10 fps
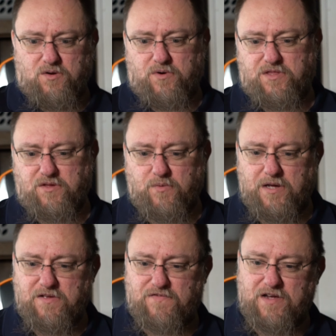with the
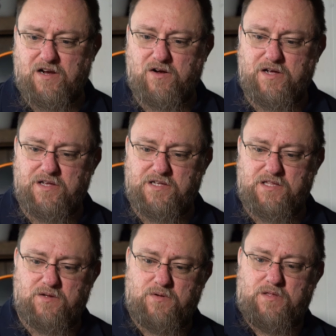way the figure is
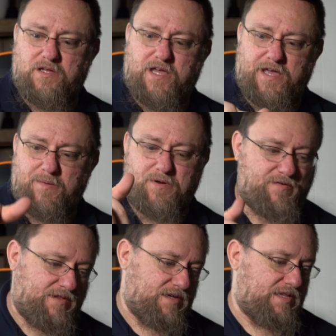and the cape and
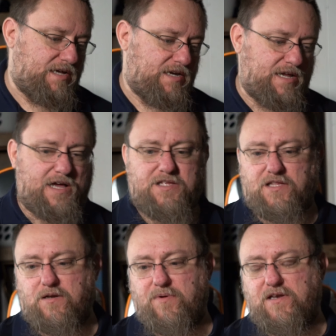everything like that, it adds a
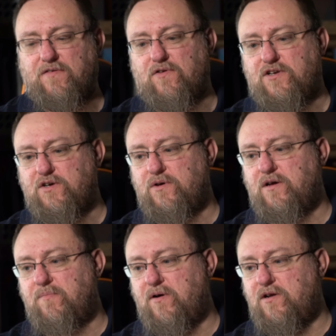little bit different to it
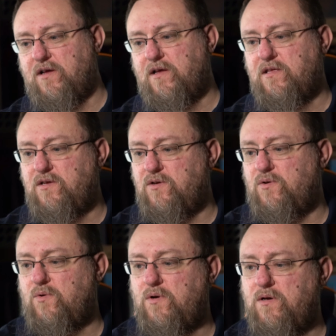compared
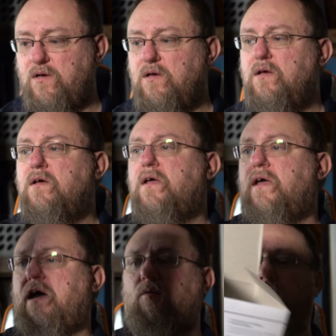to
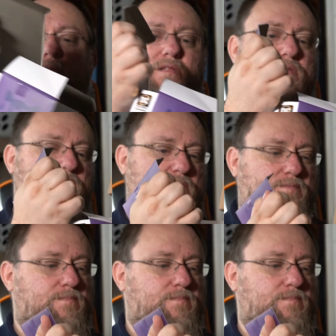Catwoman's.